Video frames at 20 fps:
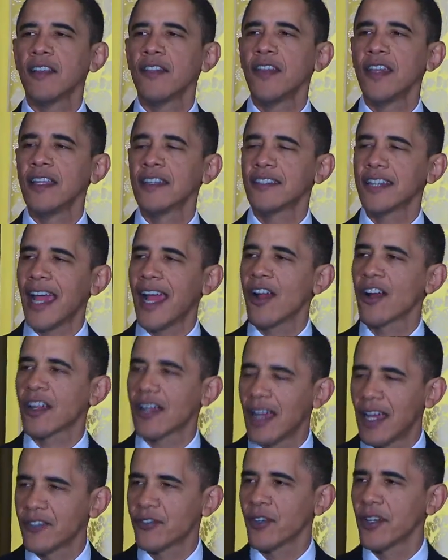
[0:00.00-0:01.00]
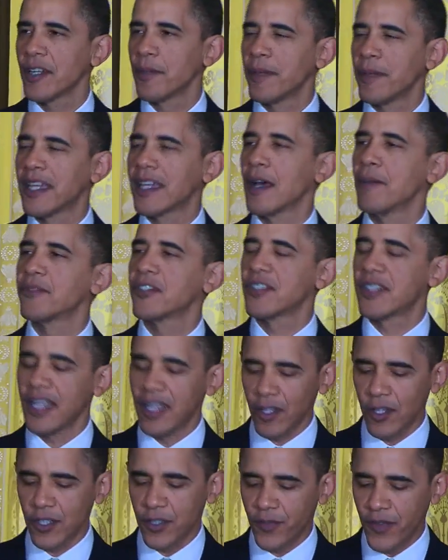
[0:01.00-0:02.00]
the entire country to become
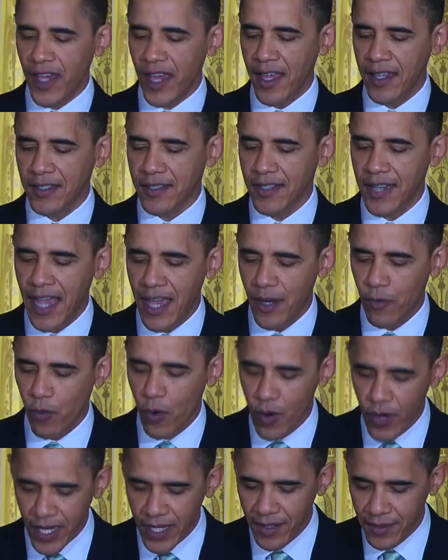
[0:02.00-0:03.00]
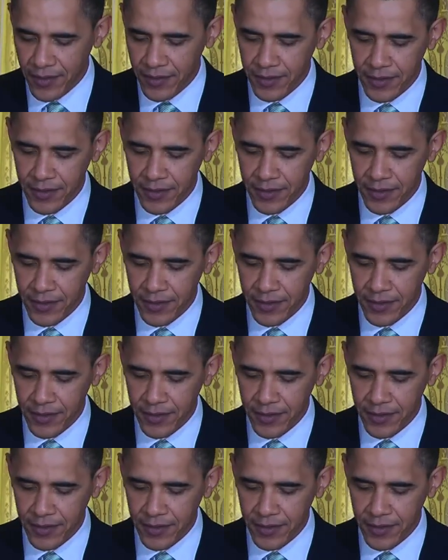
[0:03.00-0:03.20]
Steelers fans, Dan Rooney.